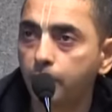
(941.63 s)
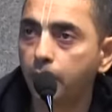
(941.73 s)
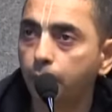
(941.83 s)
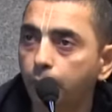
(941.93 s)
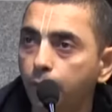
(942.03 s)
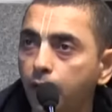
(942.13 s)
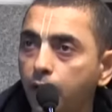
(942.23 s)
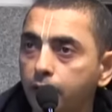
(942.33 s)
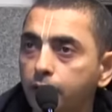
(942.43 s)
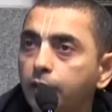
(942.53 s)
Many people
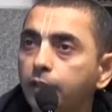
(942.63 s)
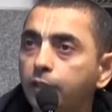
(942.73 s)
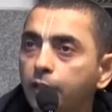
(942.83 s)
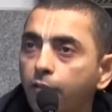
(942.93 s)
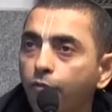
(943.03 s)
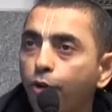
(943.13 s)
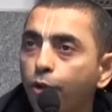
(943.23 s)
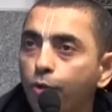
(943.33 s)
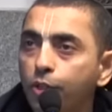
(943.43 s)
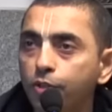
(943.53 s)
are
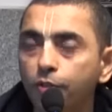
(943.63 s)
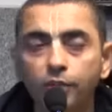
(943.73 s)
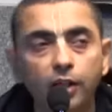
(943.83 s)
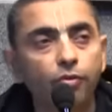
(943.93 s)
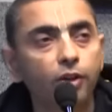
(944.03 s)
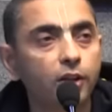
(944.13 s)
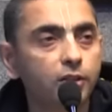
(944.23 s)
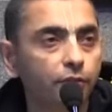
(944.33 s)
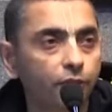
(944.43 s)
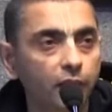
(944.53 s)
followers of that
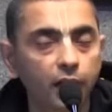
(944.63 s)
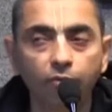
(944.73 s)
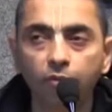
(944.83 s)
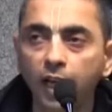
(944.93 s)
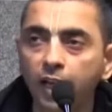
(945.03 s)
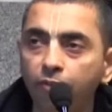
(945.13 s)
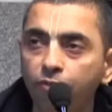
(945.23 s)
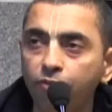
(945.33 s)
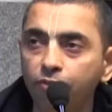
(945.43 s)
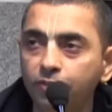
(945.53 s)
philosophy. Live
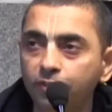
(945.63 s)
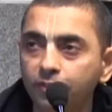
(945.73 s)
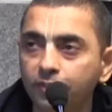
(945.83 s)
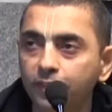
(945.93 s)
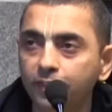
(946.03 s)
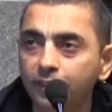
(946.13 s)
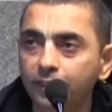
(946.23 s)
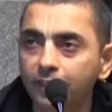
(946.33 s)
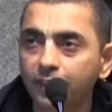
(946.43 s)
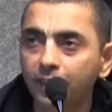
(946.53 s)
life
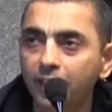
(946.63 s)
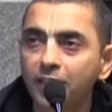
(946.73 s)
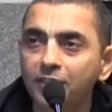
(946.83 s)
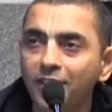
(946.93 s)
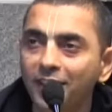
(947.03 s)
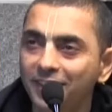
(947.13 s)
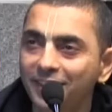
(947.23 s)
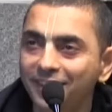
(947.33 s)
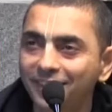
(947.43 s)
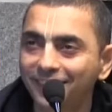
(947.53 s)
king
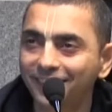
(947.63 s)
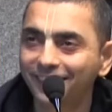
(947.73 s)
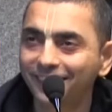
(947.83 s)
size.